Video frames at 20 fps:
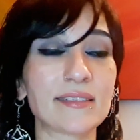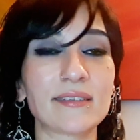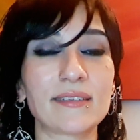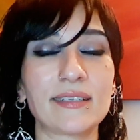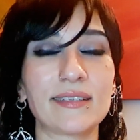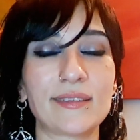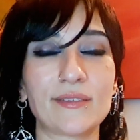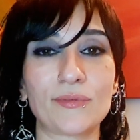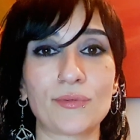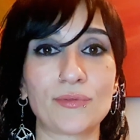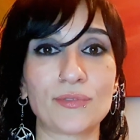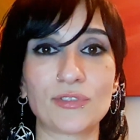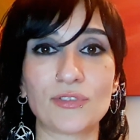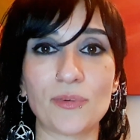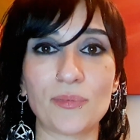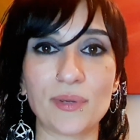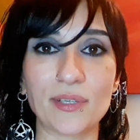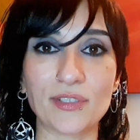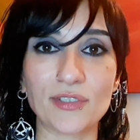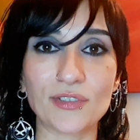Suddenly they're all
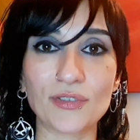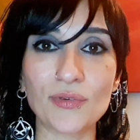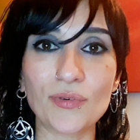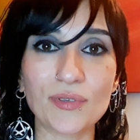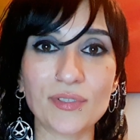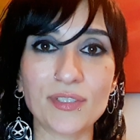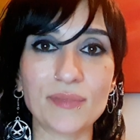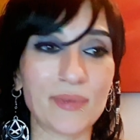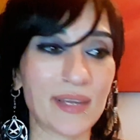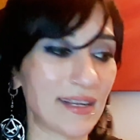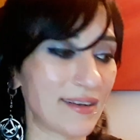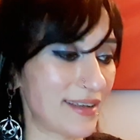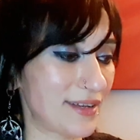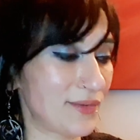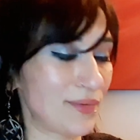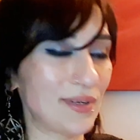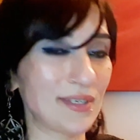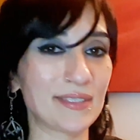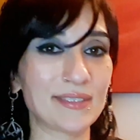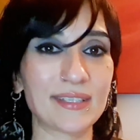stopping to talk to me.
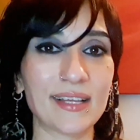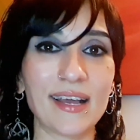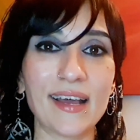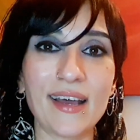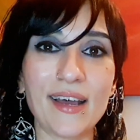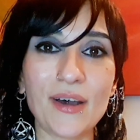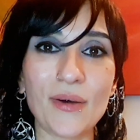Like whilst